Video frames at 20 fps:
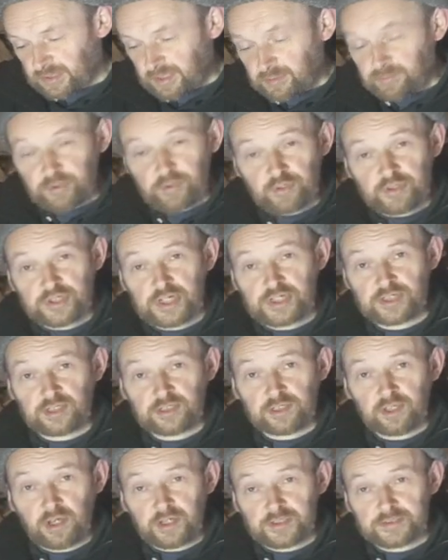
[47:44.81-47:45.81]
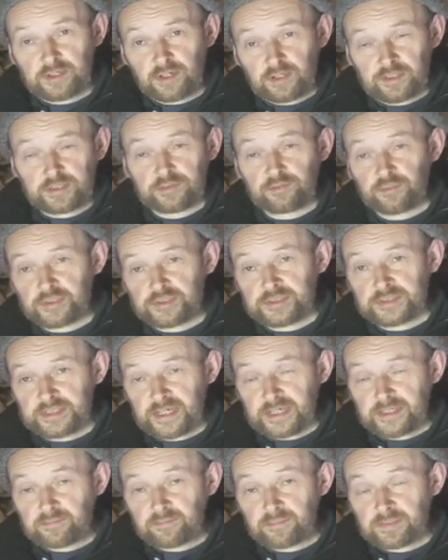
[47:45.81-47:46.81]
process a lot all at one
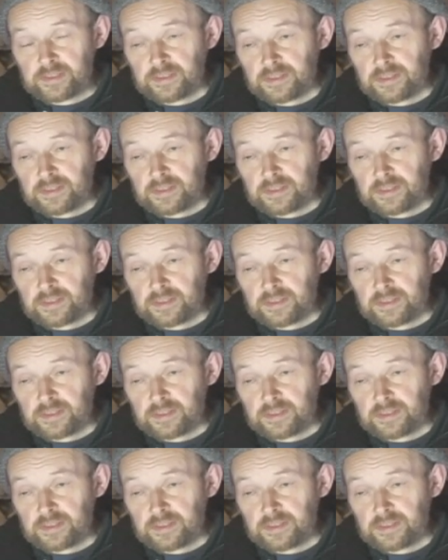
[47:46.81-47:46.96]
time